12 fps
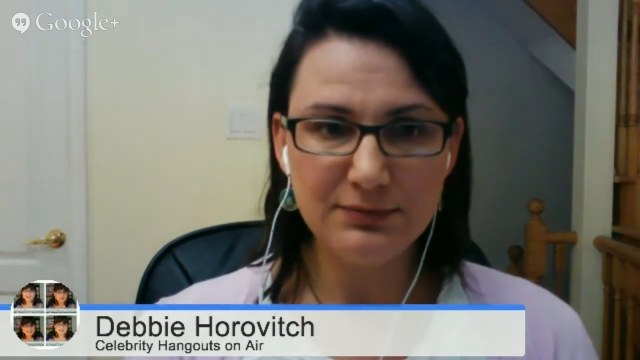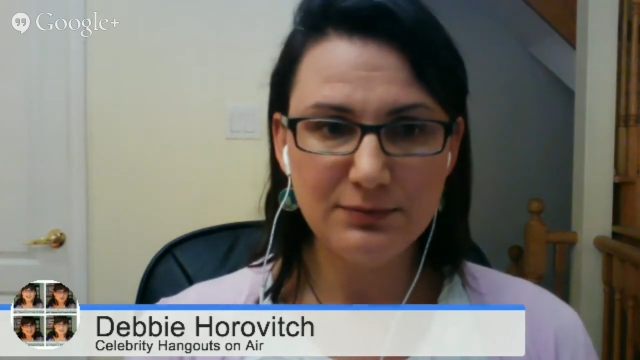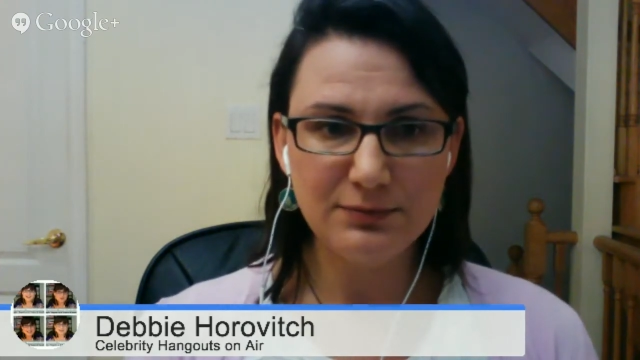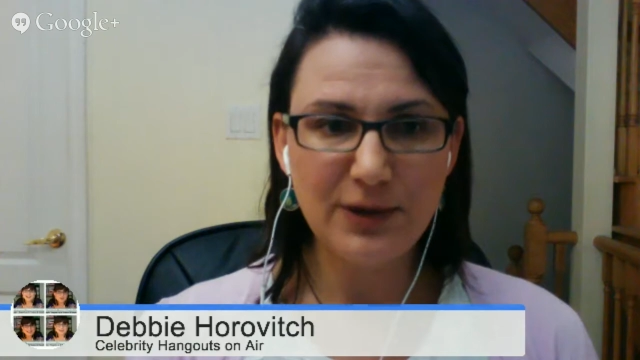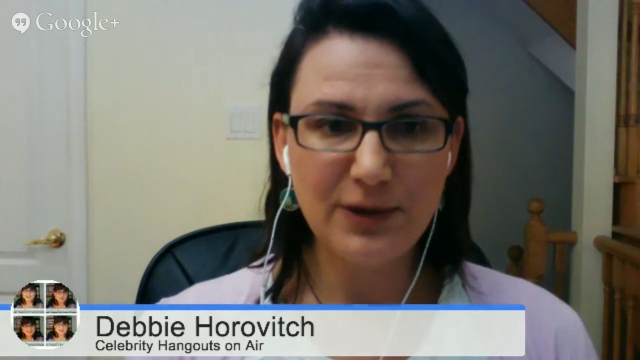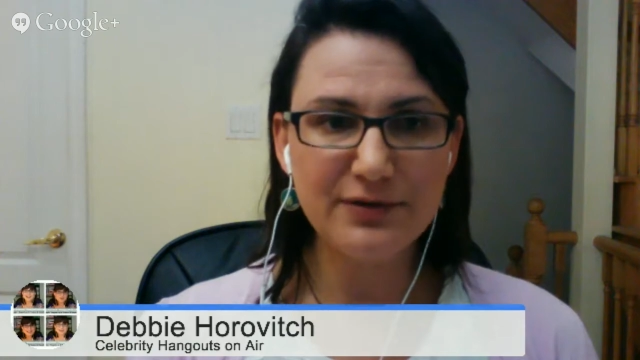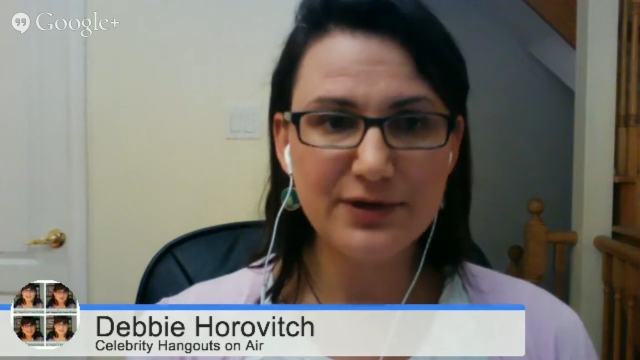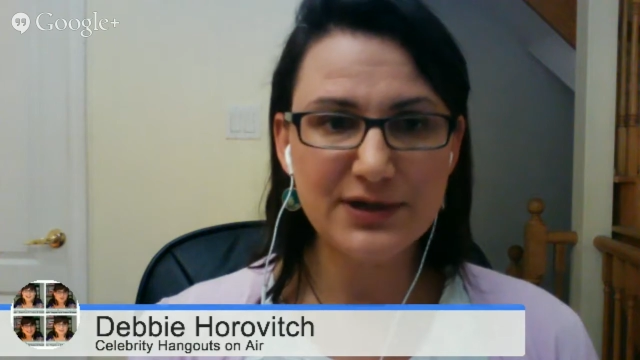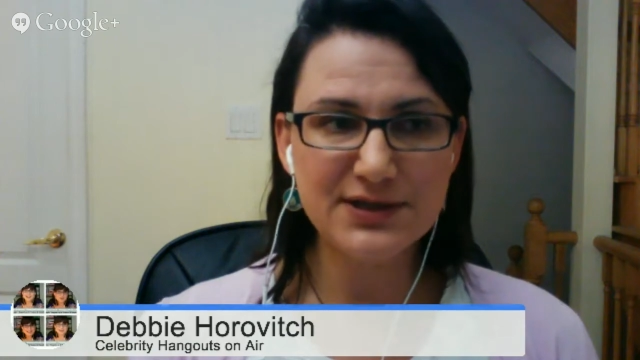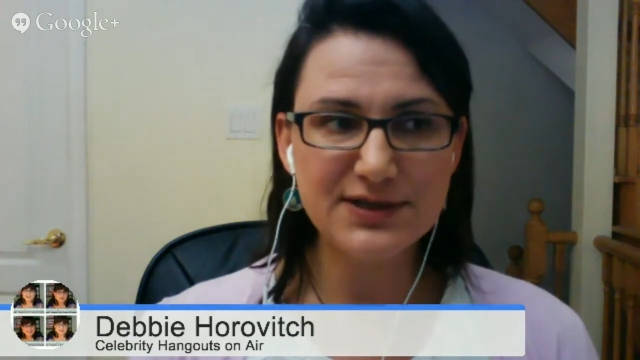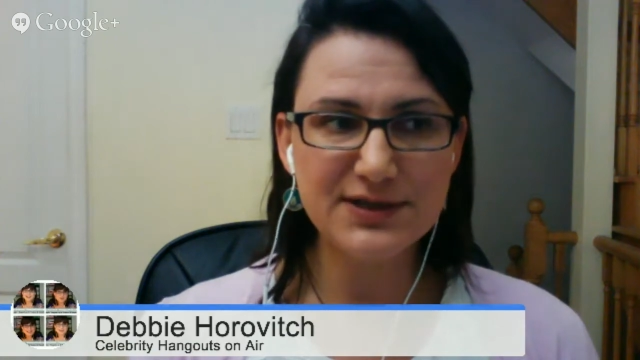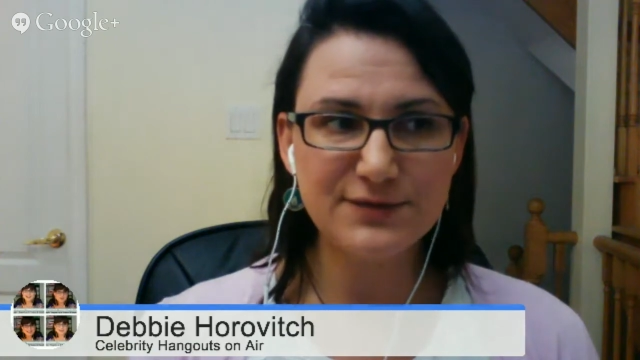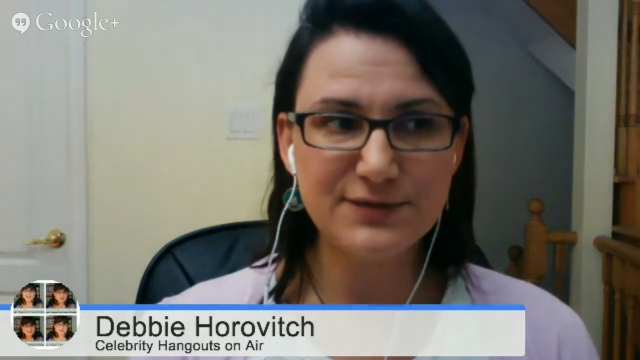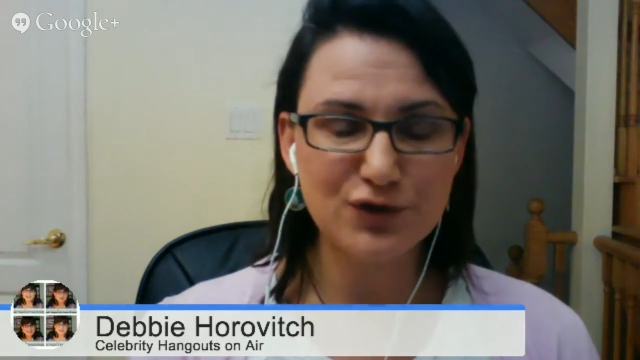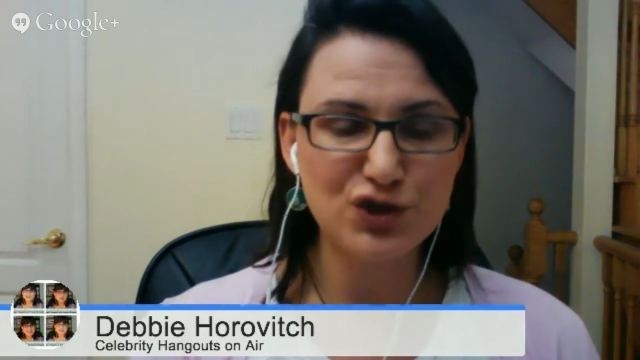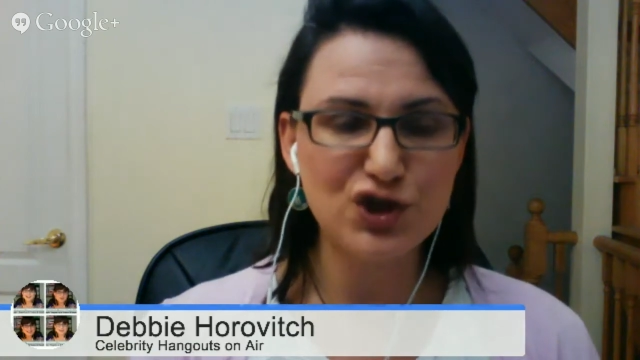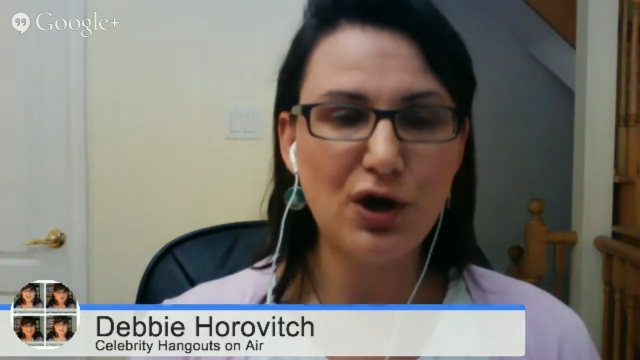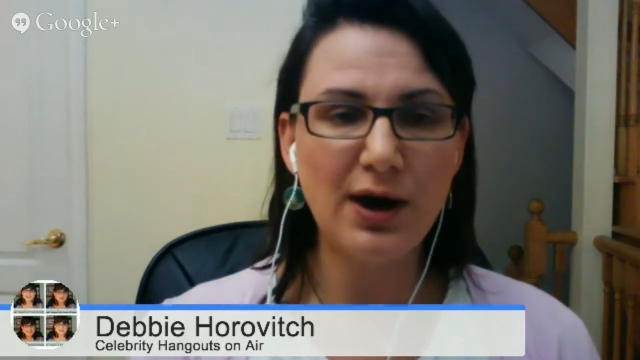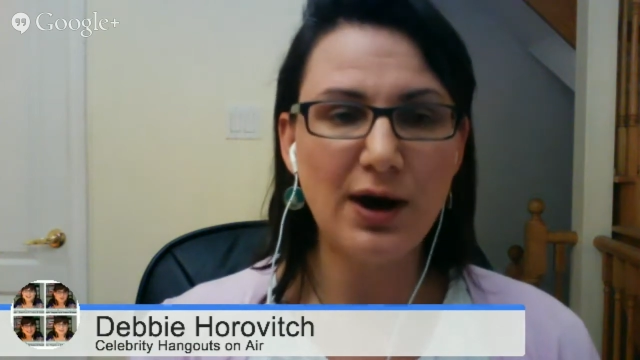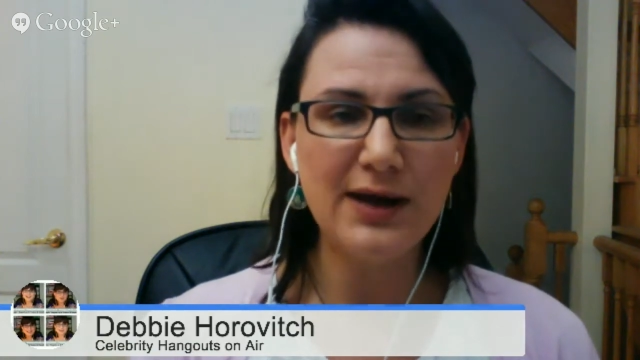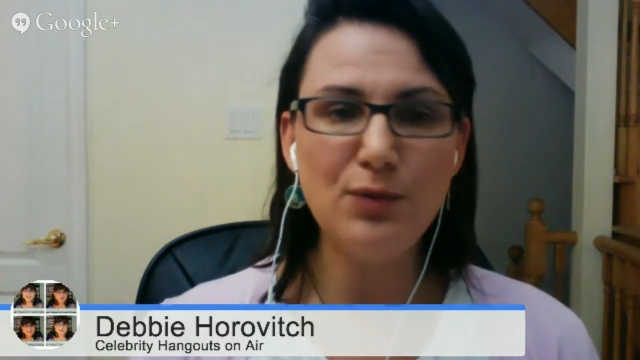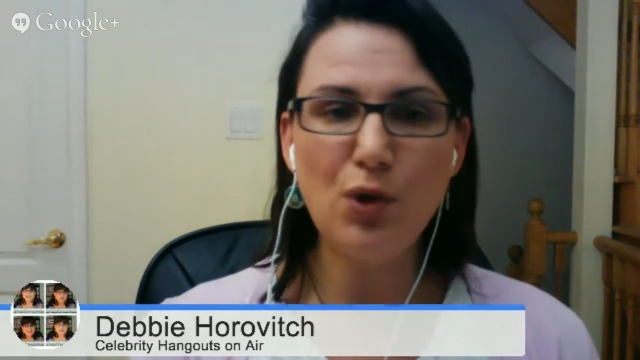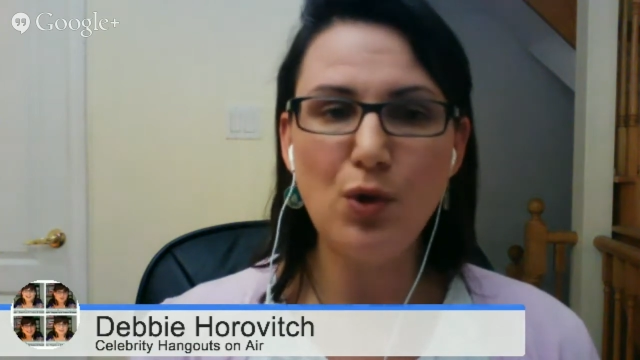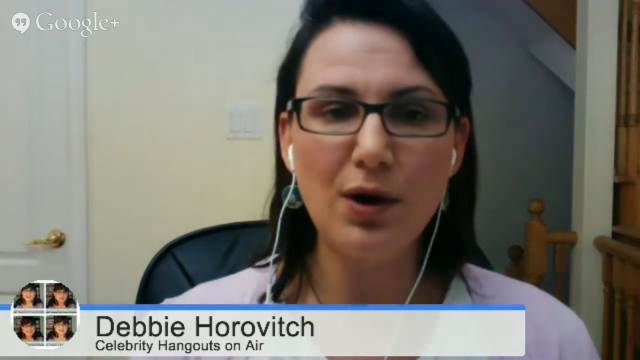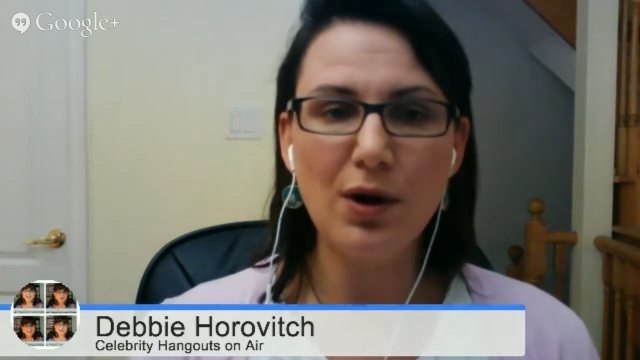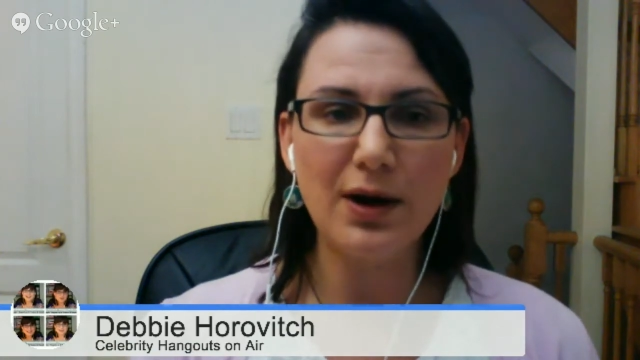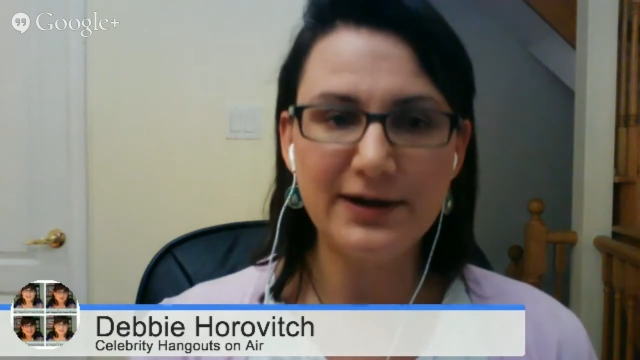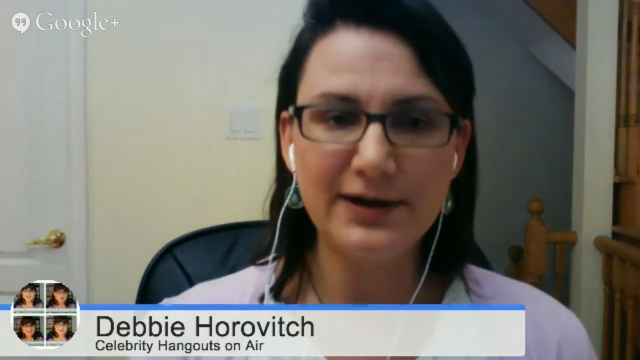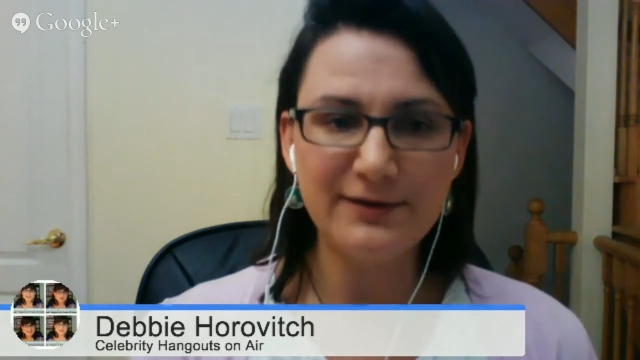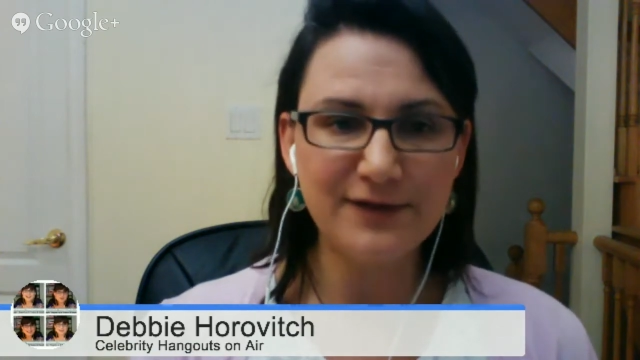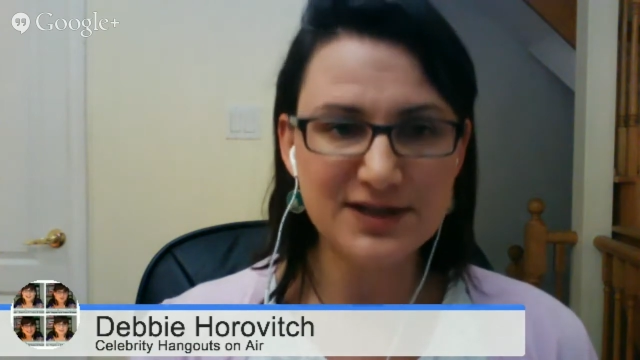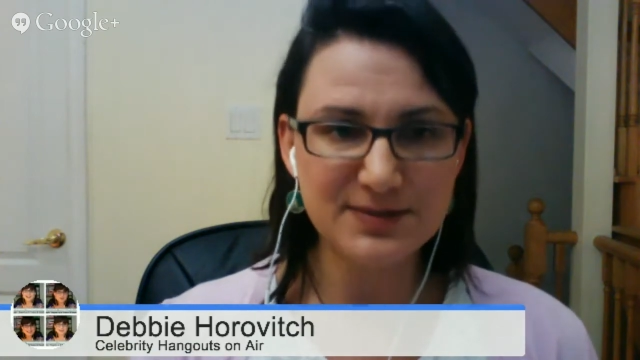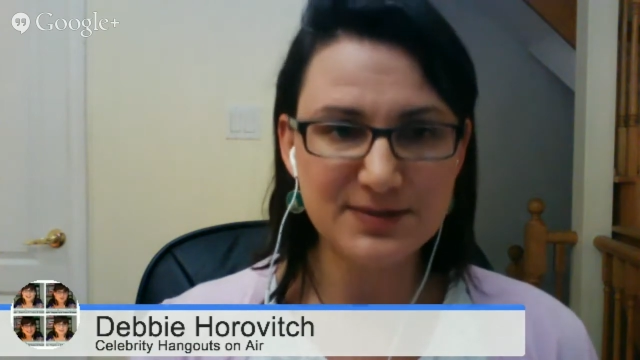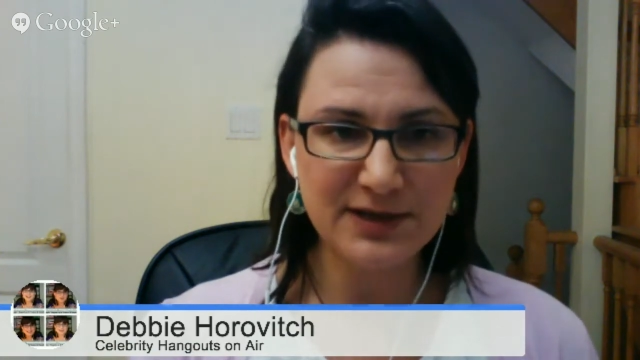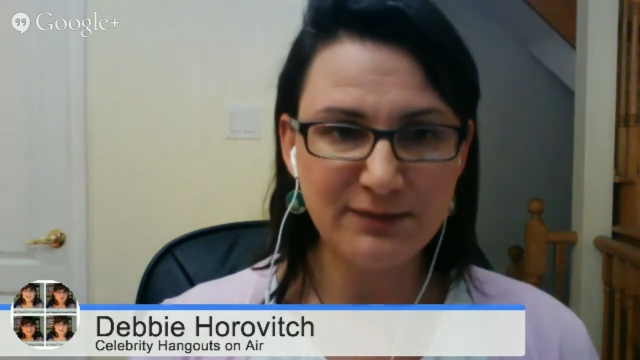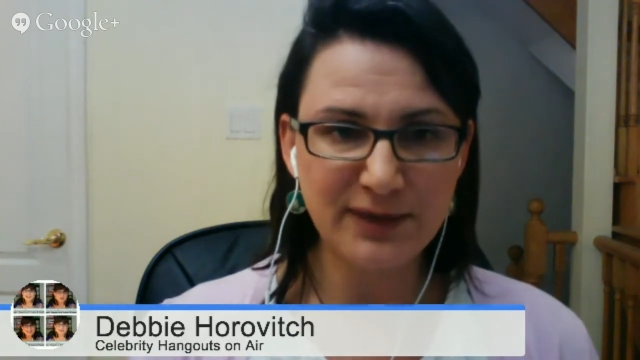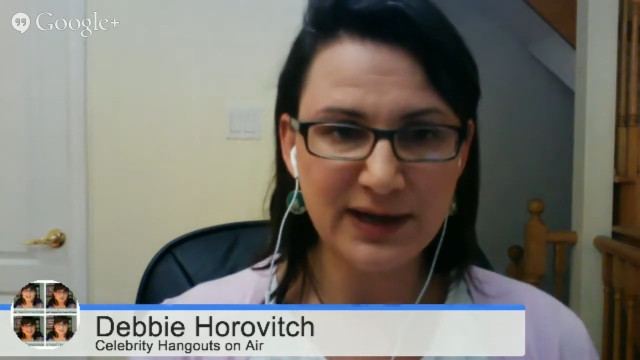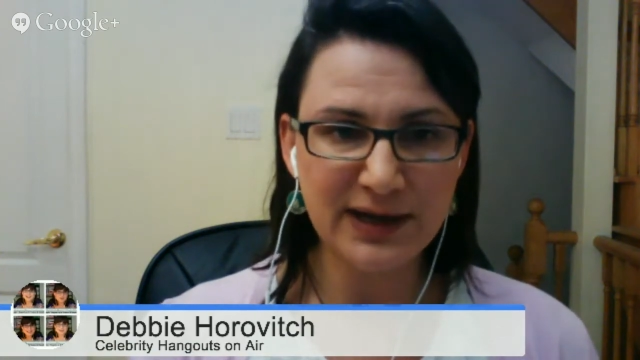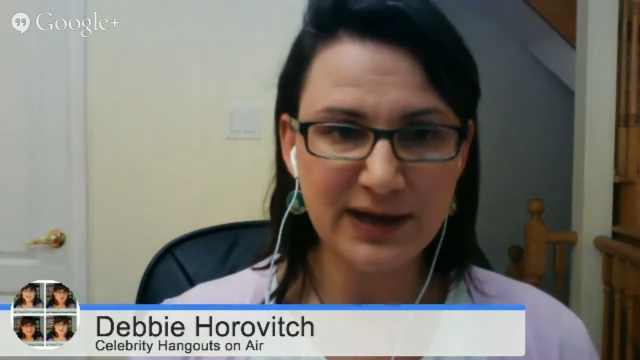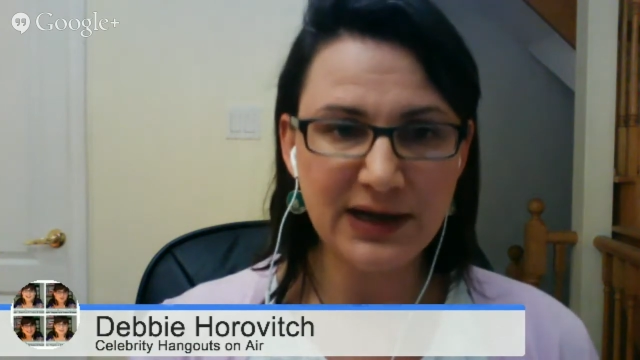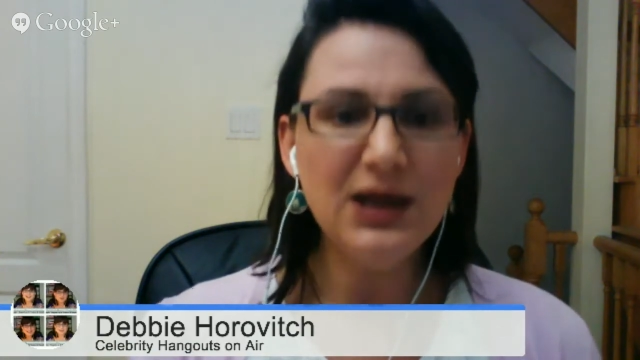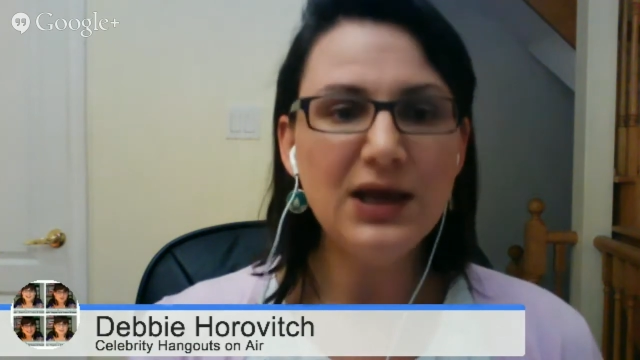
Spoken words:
whether it's for time or an investment of money